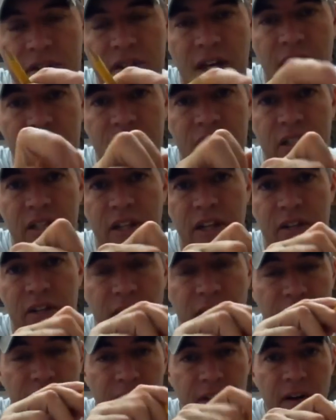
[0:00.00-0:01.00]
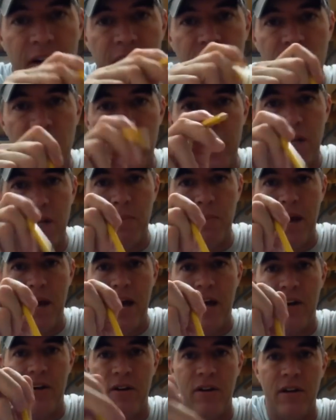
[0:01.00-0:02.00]
section, there's a very unique
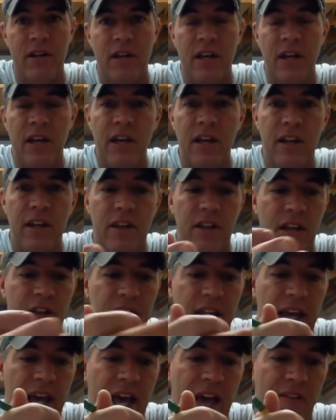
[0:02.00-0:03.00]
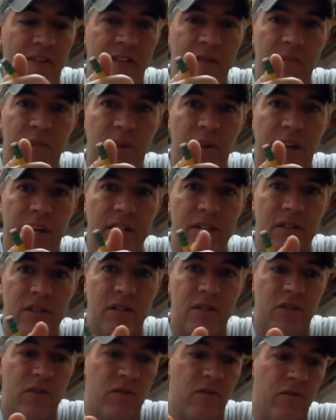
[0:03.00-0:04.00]
pattern that they have in
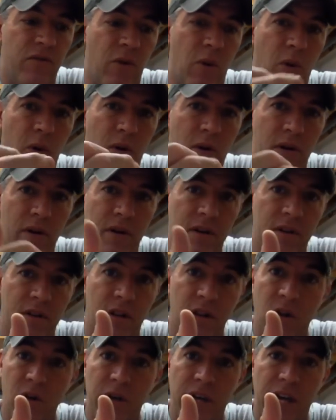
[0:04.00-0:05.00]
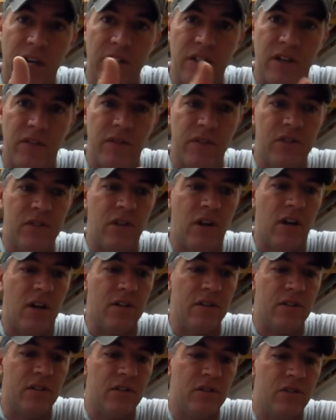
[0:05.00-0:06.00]
place for the location of the
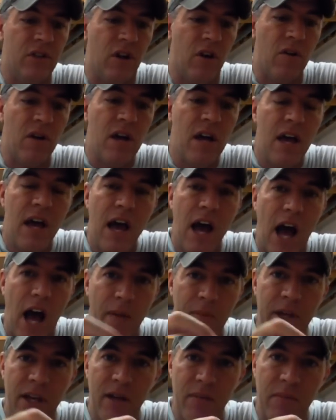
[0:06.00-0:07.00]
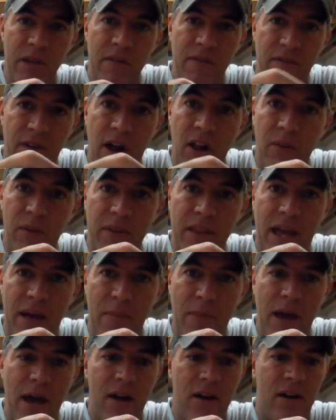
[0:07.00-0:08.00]
stars. So I'm going to be following
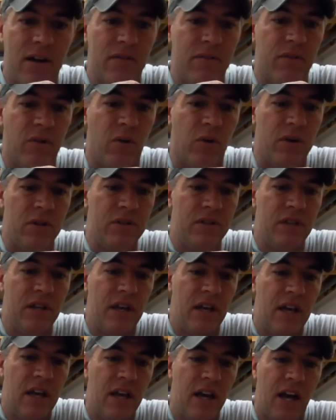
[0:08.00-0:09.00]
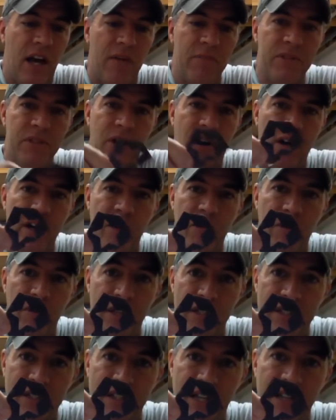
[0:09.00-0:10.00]
that pattern, of course. I'm starting
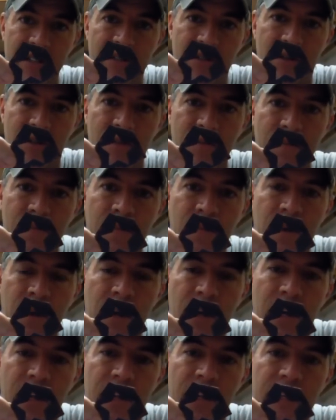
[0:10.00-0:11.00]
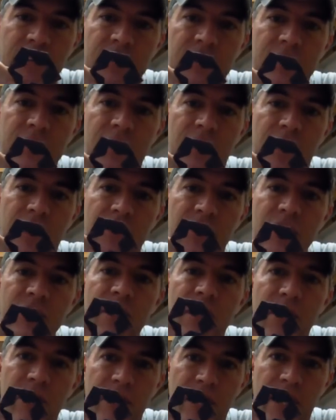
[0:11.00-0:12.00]
with a stencil. This is
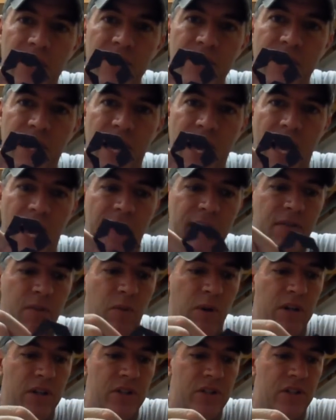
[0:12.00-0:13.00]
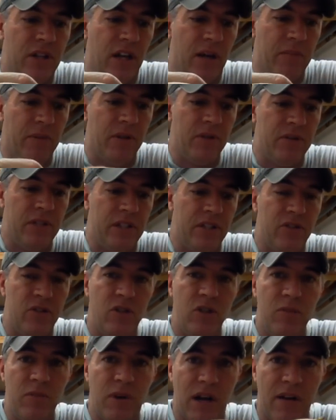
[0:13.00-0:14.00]
just under 1.5 inches, which I'm using
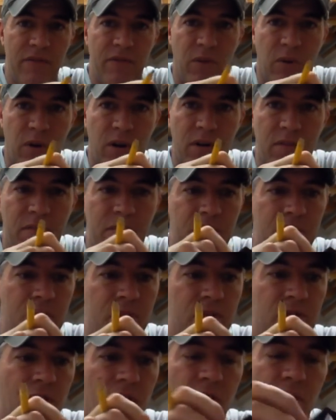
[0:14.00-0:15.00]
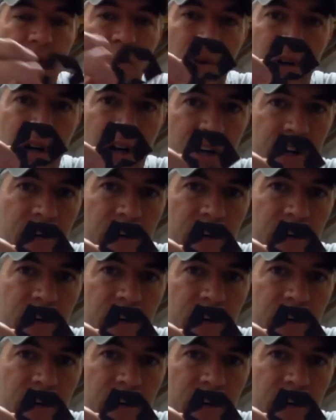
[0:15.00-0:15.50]
2x4. So